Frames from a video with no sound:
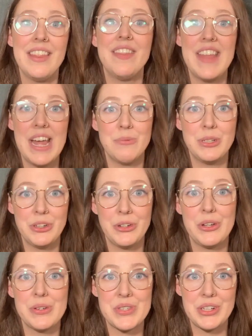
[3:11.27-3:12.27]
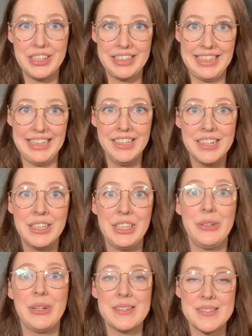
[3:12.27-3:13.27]
Then when your clothes are clean,
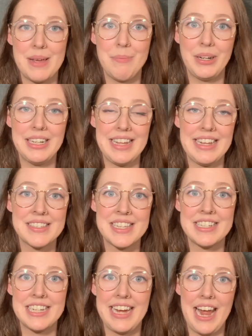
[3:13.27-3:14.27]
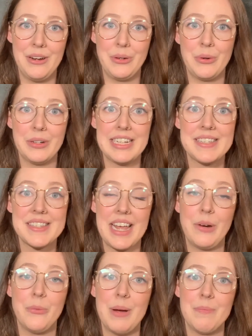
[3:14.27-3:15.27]
you can separate things into categories
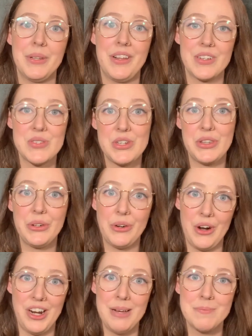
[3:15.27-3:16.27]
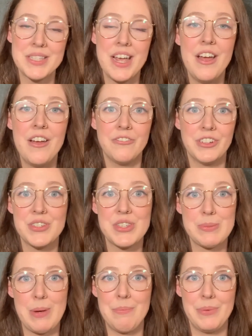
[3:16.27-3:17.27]
like what belongs to the grown-ups
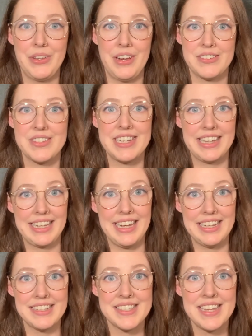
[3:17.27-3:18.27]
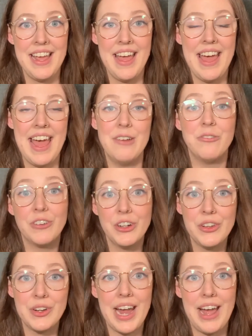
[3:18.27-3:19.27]
versus what belongs to the kids, and
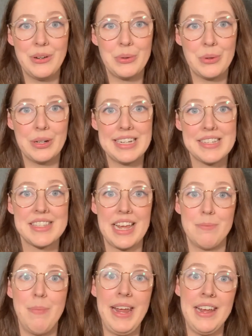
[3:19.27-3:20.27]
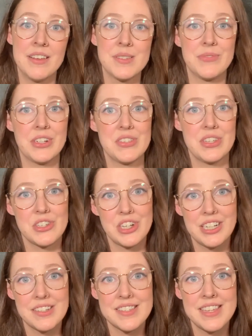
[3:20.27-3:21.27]
further categories like pants versus
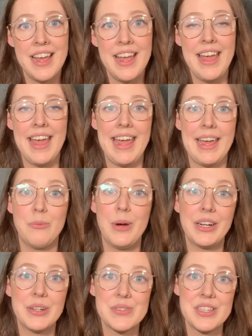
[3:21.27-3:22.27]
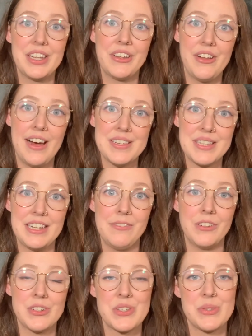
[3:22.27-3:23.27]
shirts, and what goes in the closet
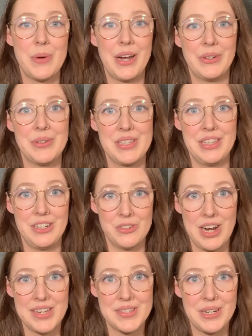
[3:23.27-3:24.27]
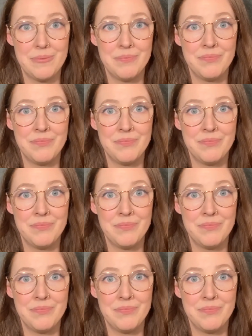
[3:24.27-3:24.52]
versus what goes in the dresser.